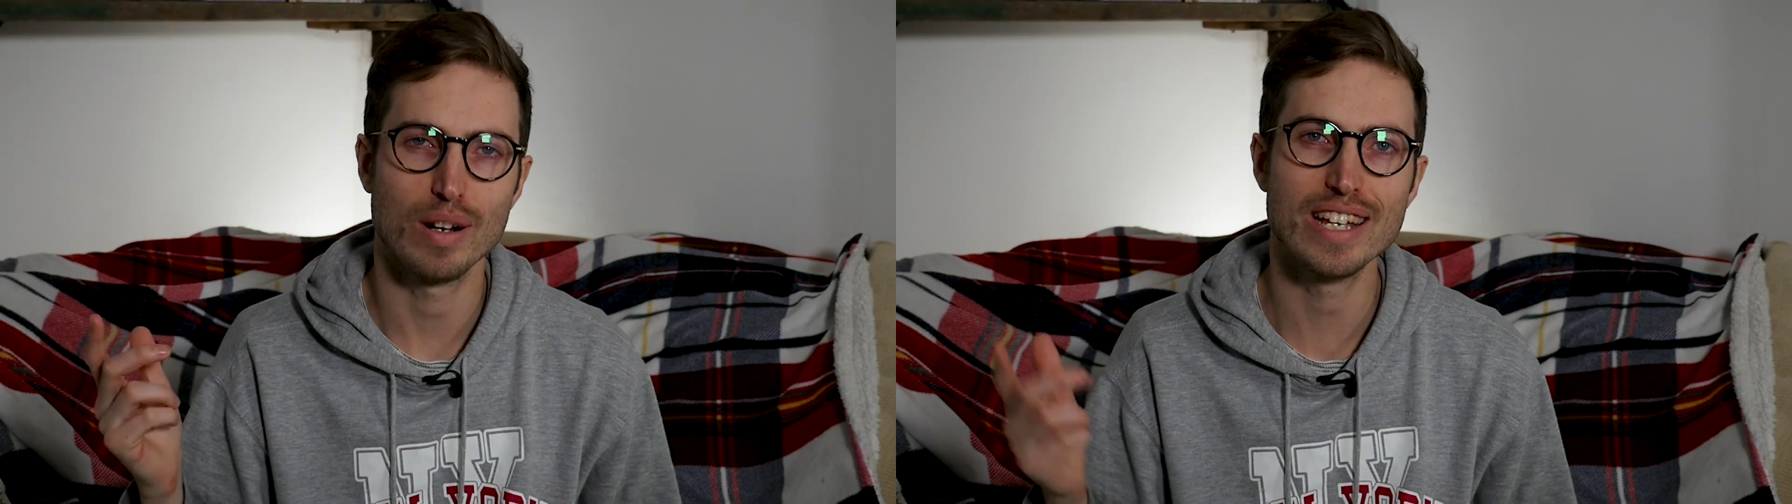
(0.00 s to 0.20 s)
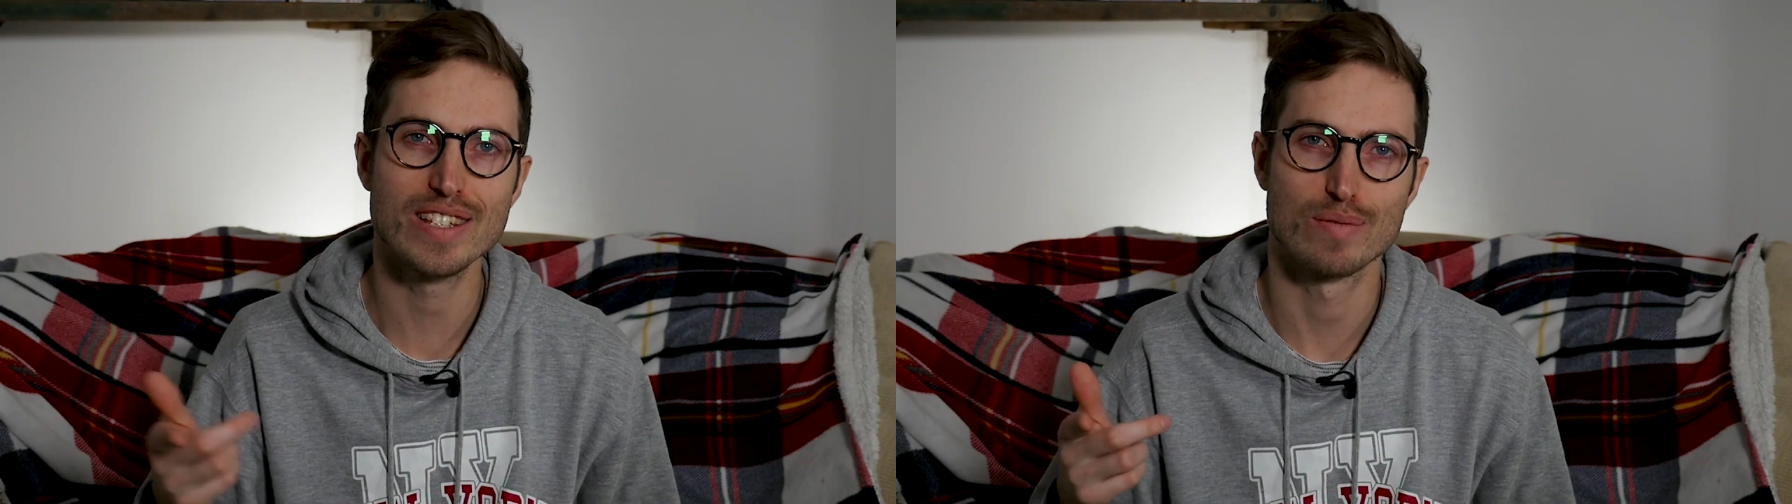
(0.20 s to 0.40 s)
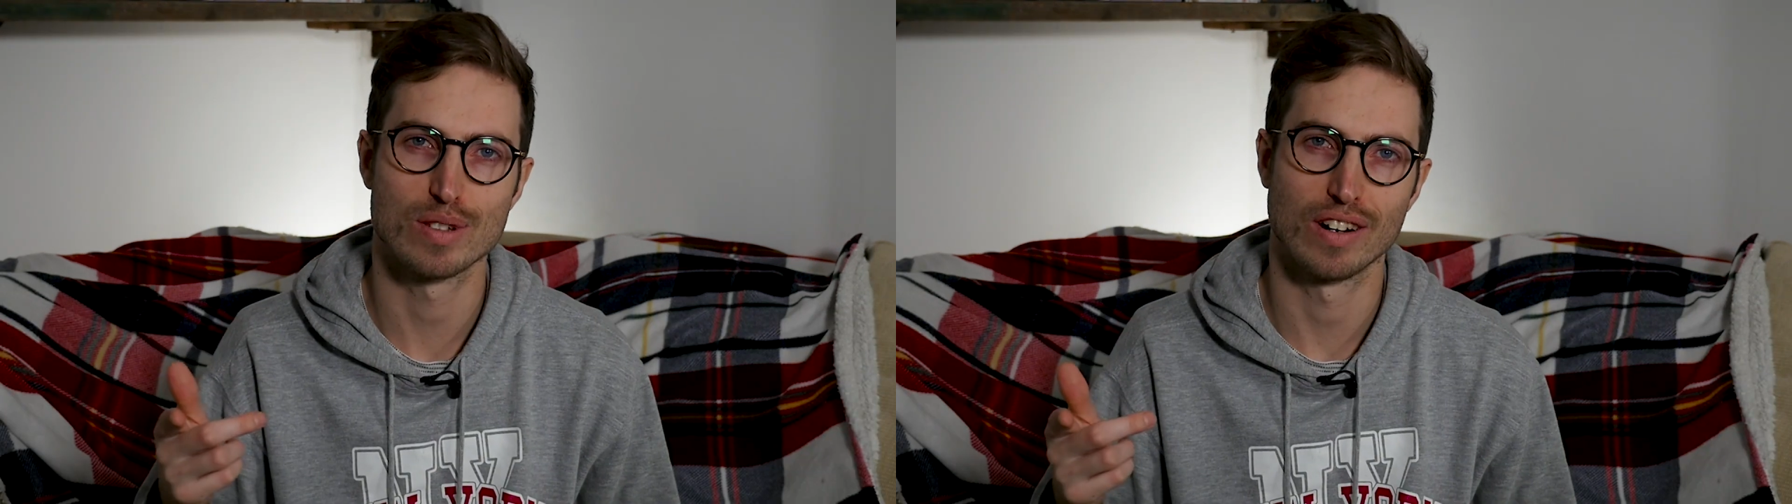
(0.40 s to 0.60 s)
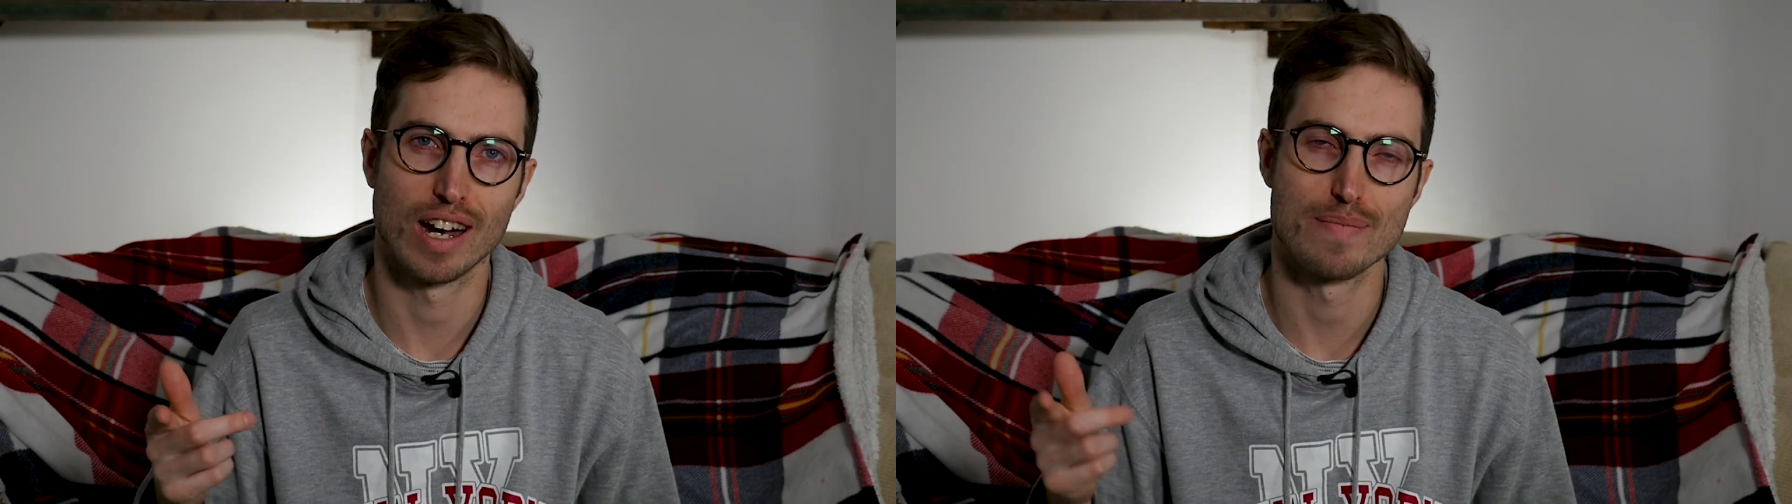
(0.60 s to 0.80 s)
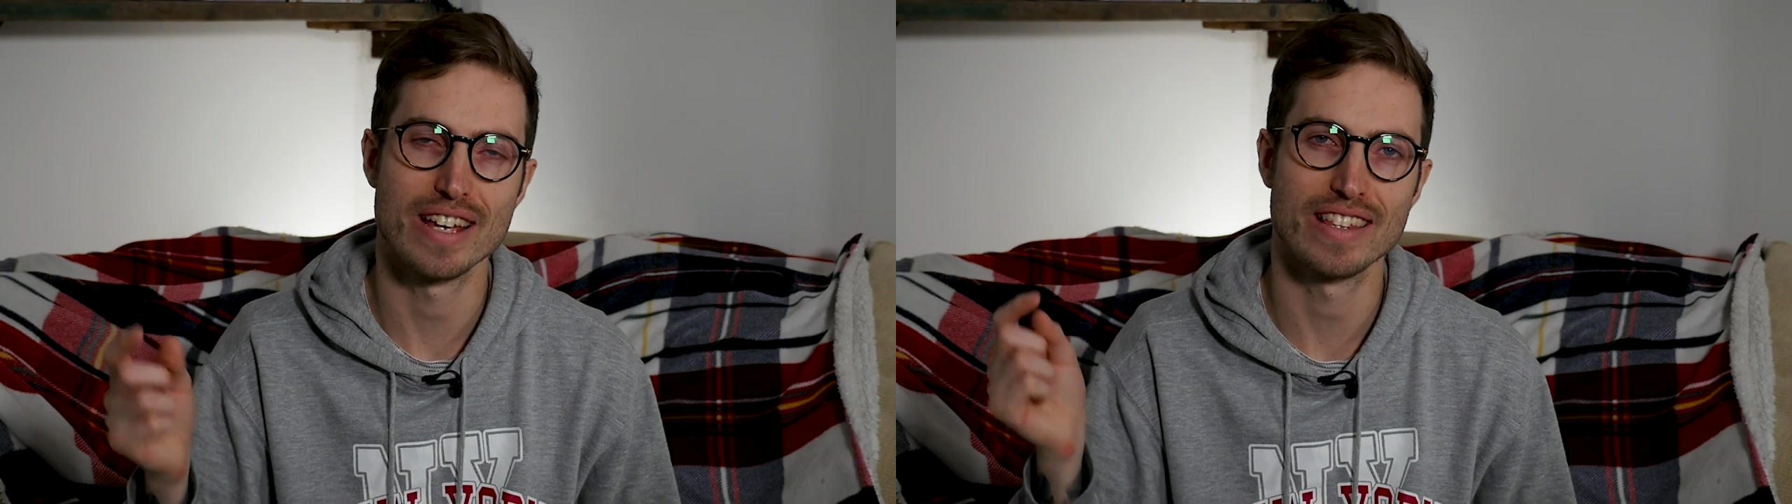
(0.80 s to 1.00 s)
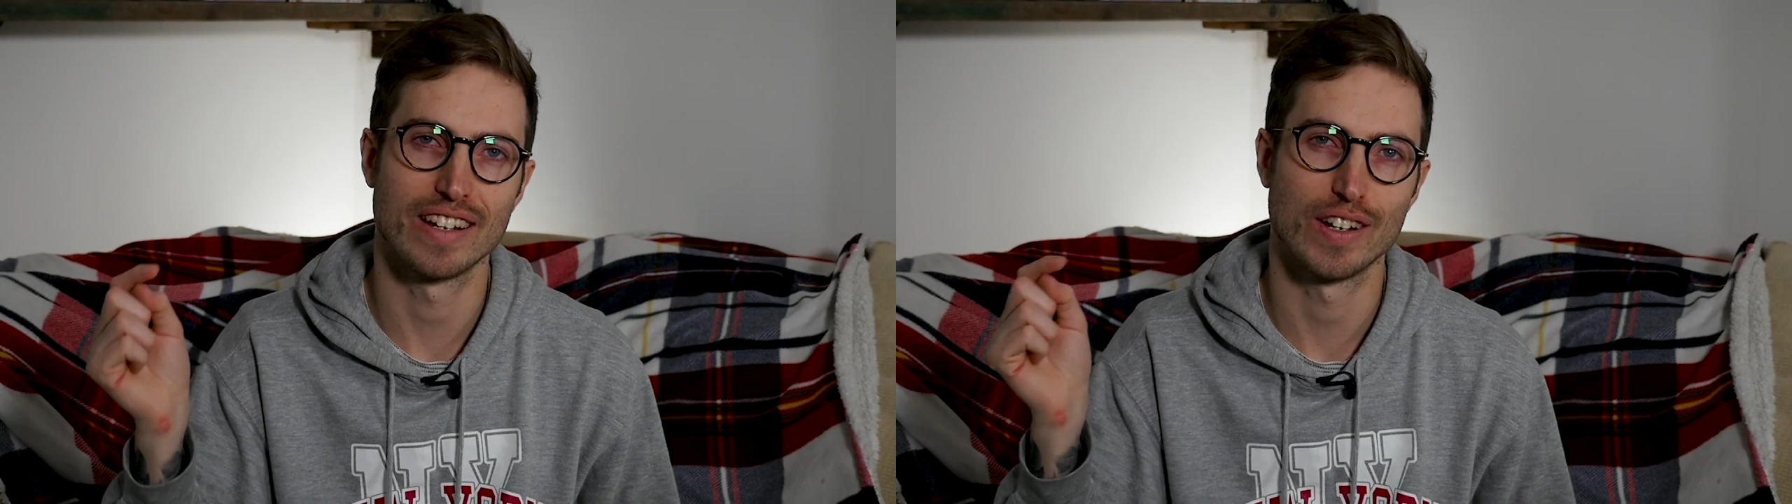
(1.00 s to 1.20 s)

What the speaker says: please subscribe, hit that